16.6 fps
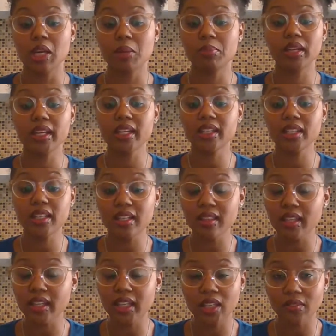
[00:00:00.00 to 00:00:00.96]
but he
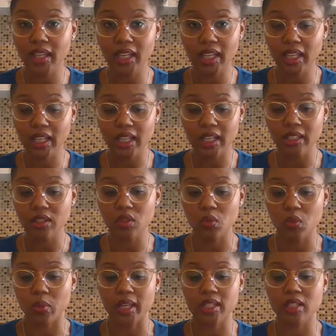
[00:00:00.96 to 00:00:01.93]
couldn't think of any other
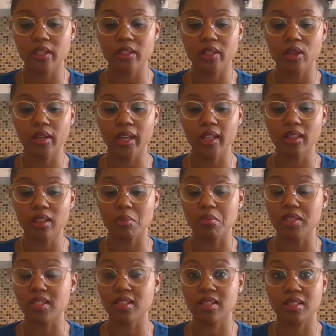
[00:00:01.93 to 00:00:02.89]
way to locate the
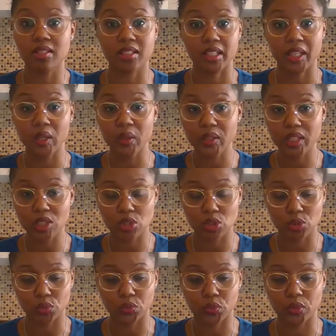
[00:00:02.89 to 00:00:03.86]
mysterious
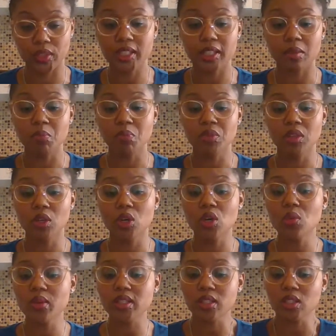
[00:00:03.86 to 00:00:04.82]
new friend
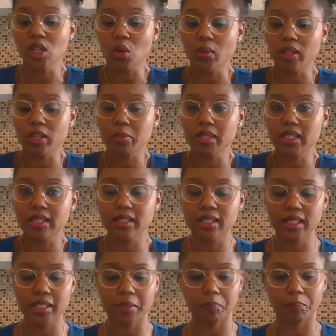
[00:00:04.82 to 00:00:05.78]
who was nowhere to be
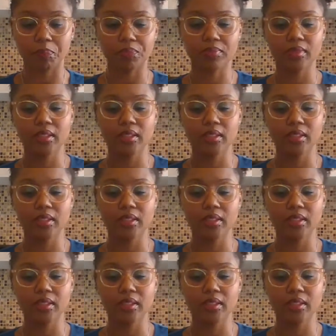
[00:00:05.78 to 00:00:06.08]
seen.